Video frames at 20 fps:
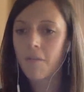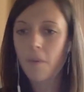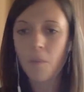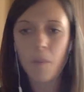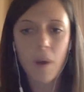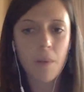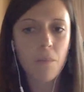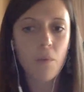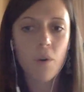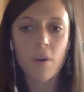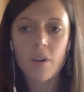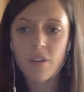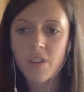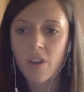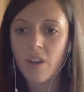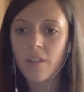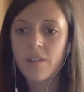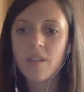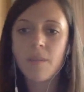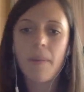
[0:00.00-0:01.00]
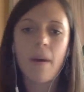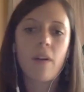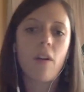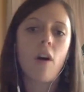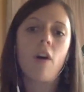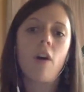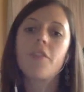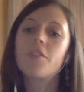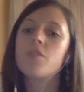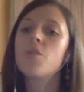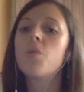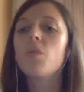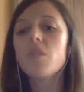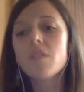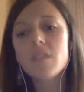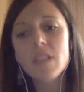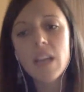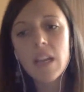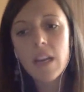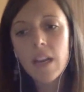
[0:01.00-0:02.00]
one more adult about all the
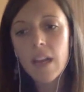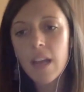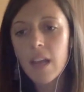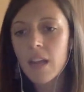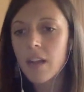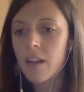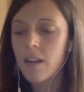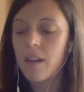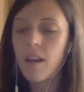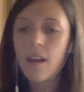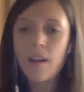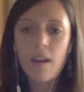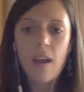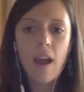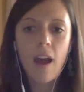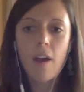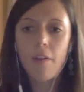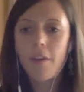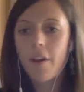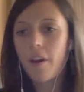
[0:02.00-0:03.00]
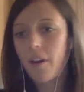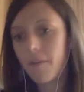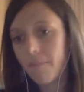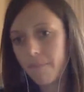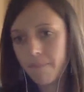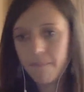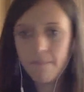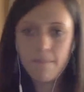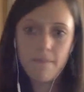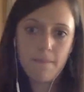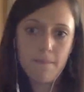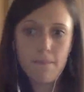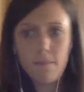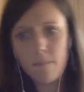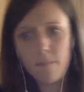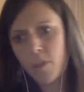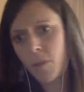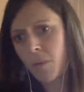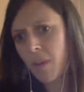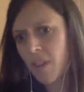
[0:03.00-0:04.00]
tools they need and how they're
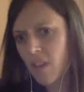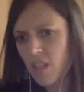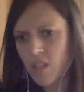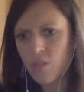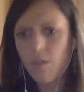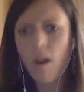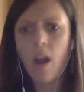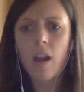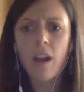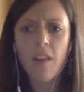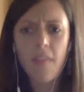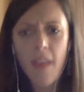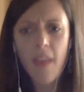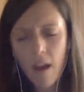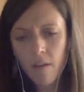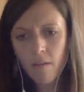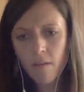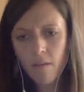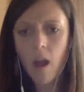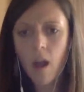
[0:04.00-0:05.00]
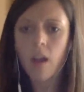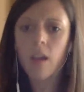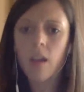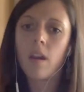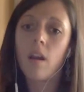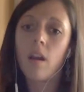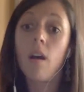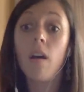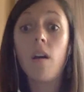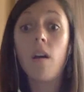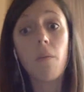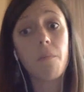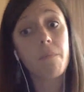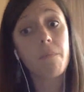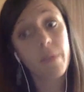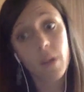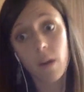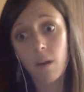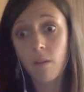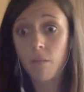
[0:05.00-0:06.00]
doing this wrong and that wrong, and
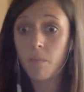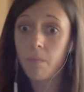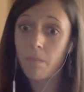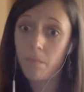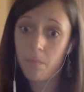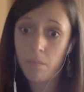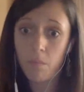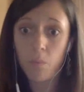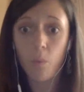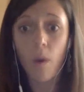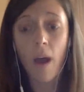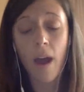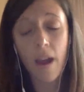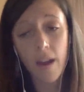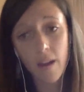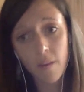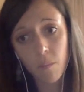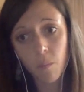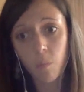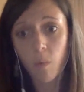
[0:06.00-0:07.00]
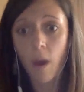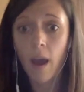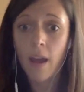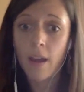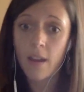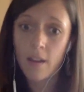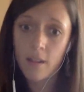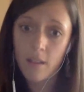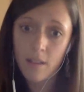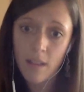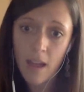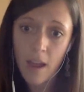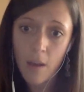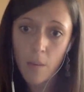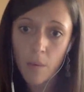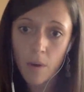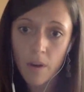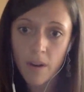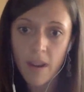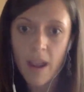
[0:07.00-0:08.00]
why didn't that
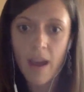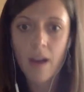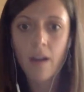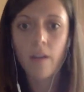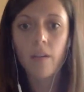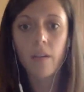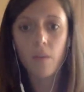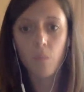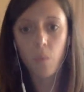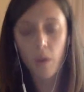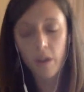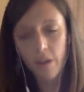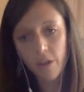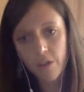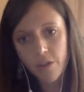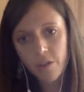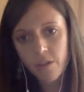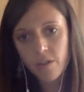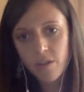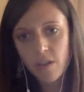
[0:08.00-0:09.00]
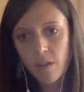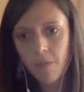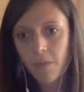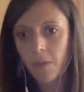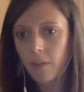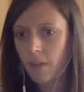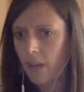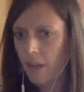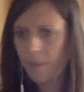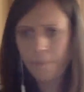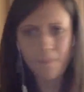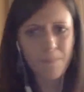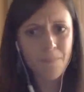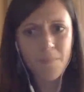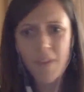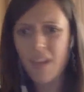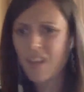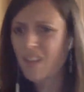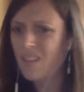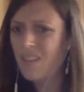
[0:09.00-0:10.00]
work out, and what could you do differently?
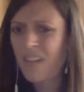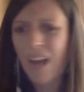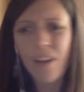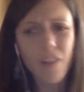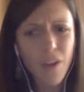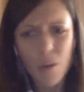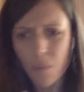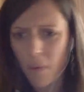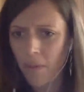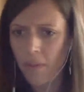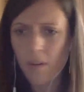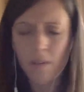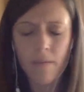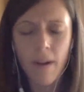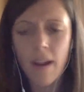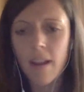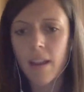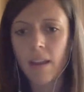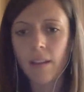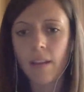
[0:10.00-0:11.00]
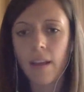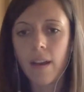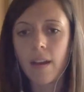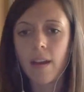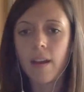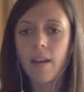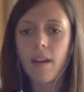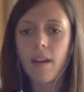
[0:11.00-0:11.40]
They can tell you when they're regulated.